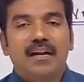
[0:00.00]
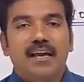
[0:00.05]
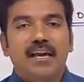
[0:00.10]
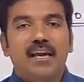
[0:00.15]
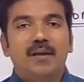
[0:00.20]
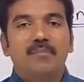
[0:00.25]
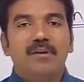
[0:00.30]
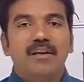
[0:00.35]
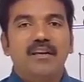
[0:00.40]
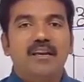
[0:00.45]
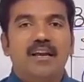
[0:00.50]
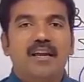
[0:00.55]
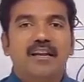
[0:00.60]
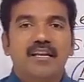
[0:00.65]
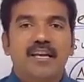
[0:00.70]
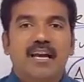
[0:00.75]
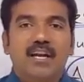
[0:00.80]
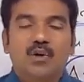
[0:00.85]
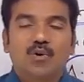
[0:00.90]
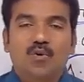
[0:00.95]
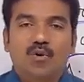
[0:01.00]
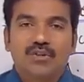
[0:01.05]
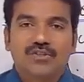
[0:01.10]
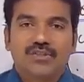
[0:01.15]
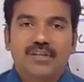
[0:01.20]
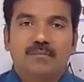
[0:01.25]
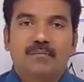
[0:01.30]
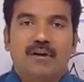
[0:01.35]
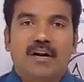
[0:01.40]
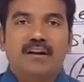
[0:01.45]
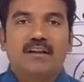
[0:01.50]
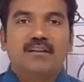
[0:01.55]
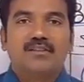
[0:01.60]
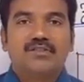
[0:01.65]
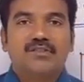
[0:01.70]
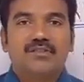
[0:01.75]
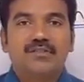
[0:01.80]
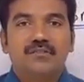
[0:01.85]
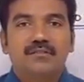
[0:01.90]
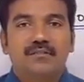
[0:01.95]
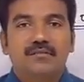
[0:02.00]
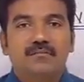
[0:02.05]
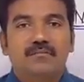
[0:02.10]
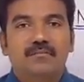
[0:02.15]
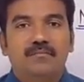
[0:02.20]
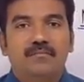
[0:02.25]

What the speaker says: Let A be any n cross n matrix.